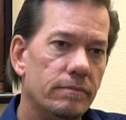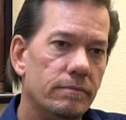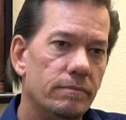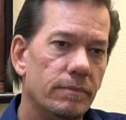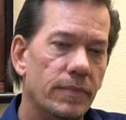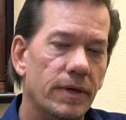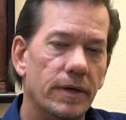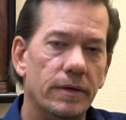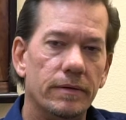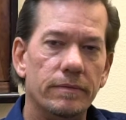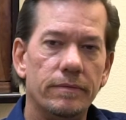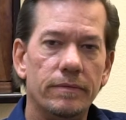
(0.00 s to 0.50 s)

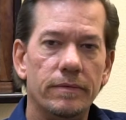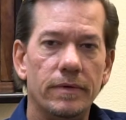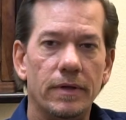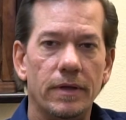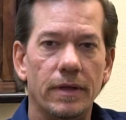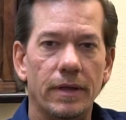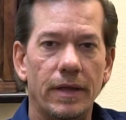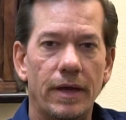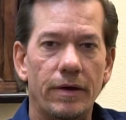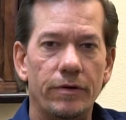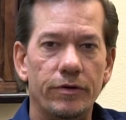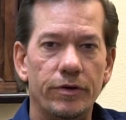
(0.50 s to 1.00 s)
but
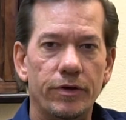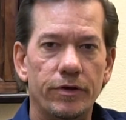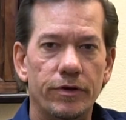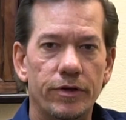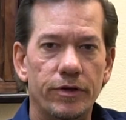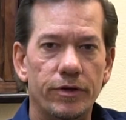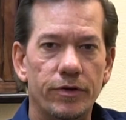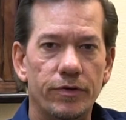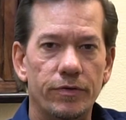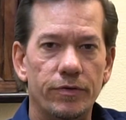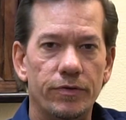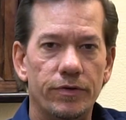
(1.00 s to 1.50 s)
allowing you to
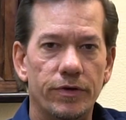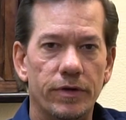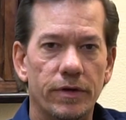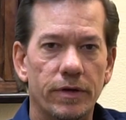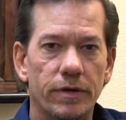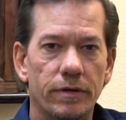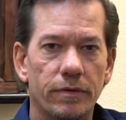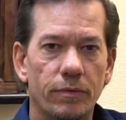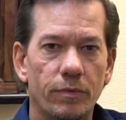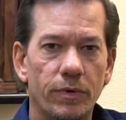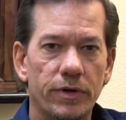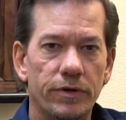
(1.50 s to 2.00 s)
use
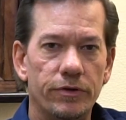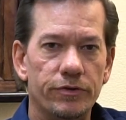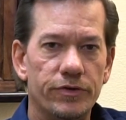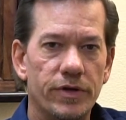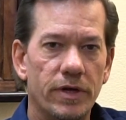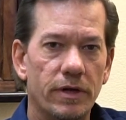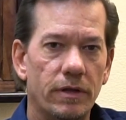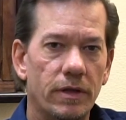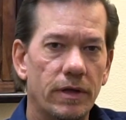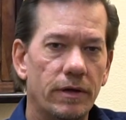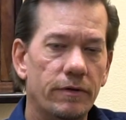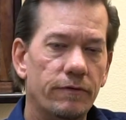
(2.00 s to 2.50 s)
the Windows
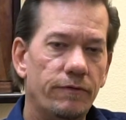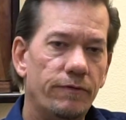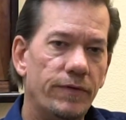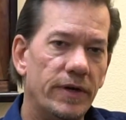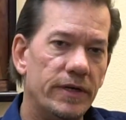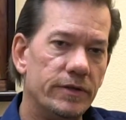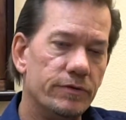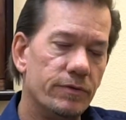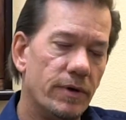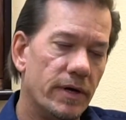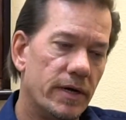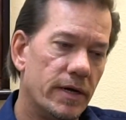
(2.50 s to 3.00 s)
Hello
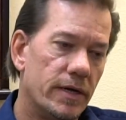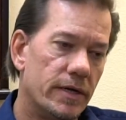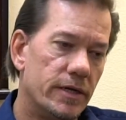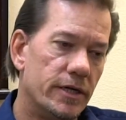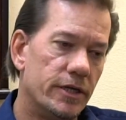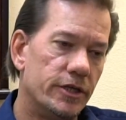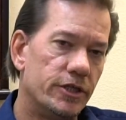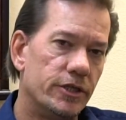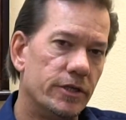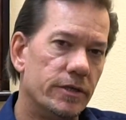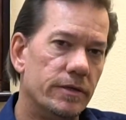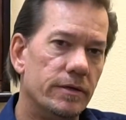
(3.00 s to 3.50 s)
face
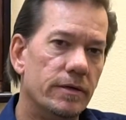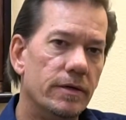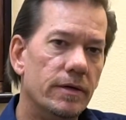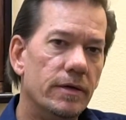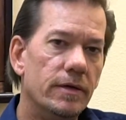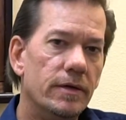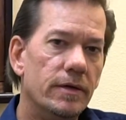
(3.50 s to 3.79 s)
recognition,